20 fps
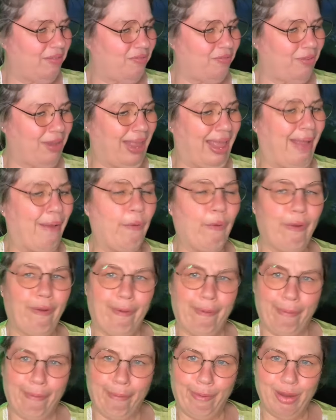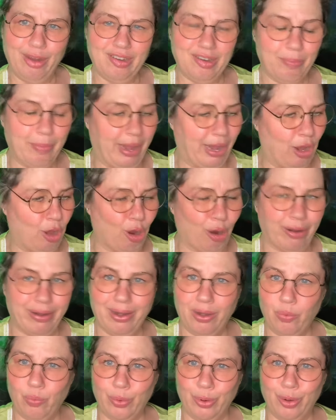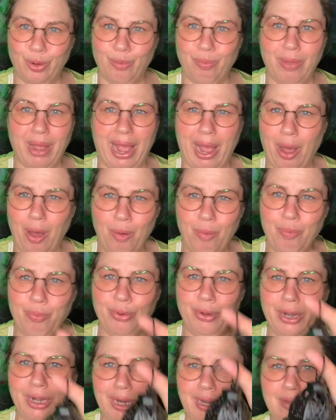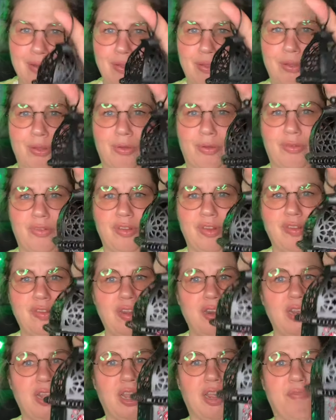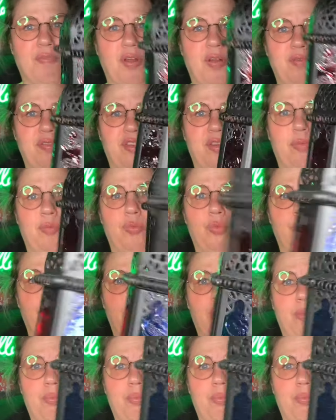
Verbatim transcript: flair to my garden room. How pretty are those? That's gonna give off some really